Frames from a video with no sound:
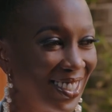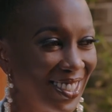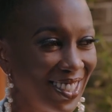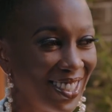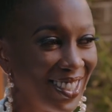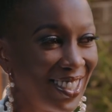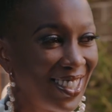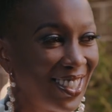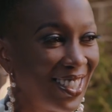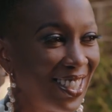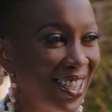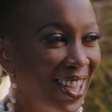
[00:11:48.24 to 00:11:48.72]

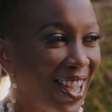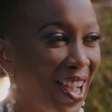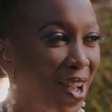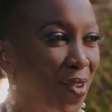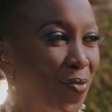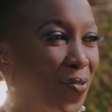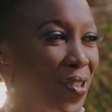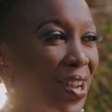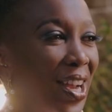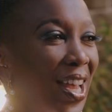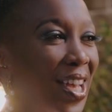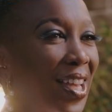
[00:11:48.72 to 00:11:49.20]
I've
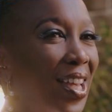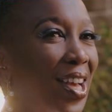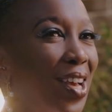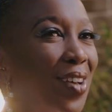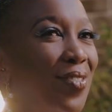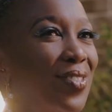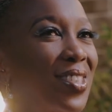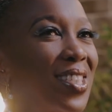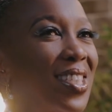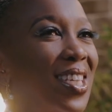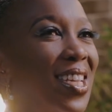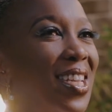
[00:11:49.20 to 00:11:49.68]

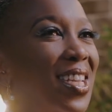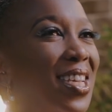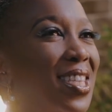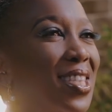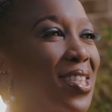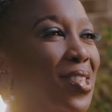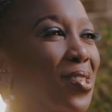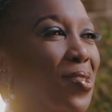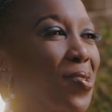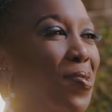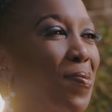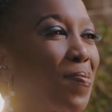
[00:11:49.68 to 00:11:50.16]
said it
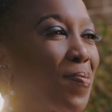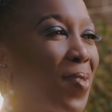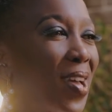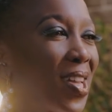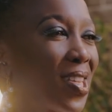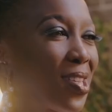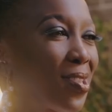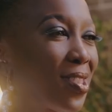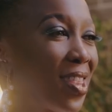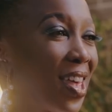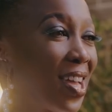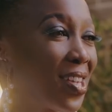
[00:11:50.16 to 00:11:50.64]
so
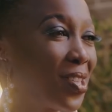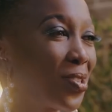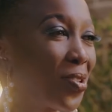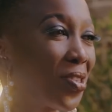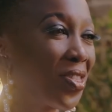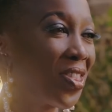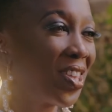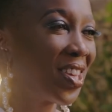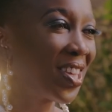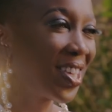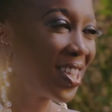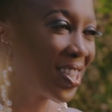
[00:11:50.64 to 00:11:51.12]
much that you
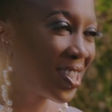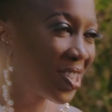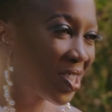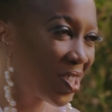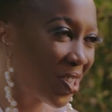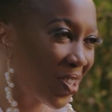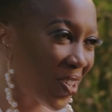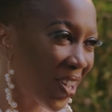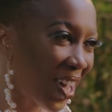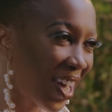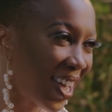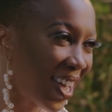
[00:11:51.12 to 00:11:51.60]
think it's your